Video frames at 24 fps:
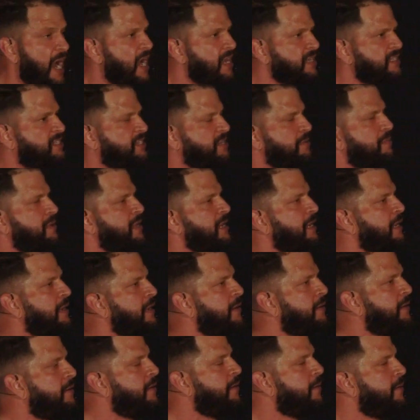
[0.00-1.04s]
unto me?
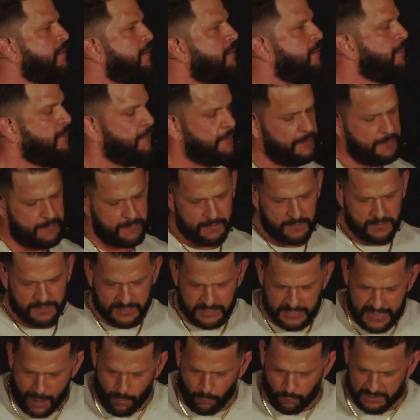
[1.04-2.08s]

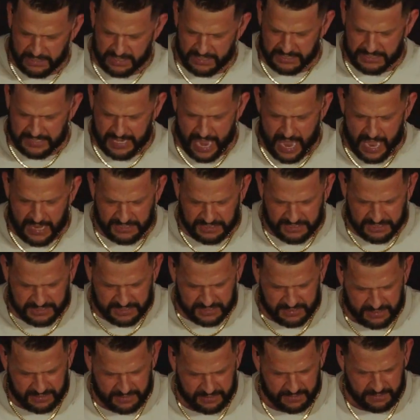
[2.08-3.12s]
See, that was the
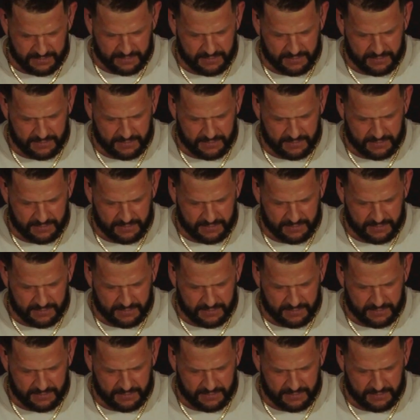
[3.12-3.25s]
test.